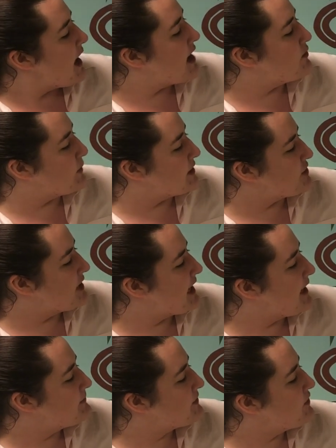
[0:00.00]
And when she
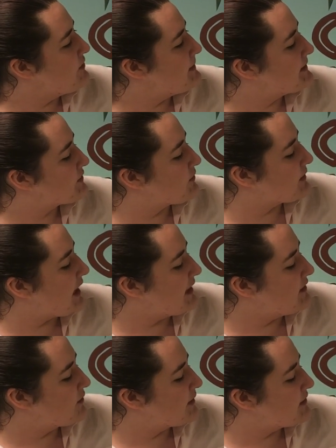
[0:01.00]
came to, Miss
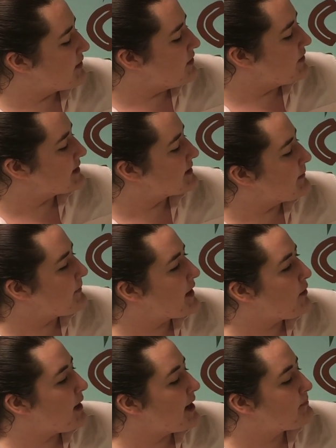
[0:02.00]
Lila Greer knew that
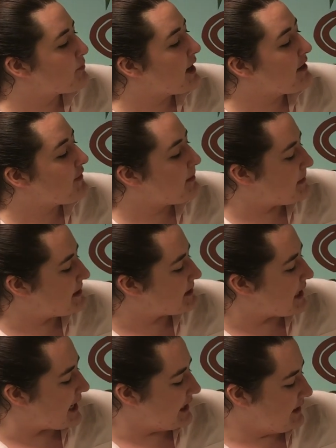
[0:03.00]
something quite brave had been
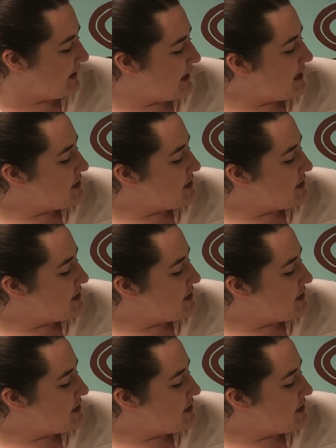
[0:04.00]
done.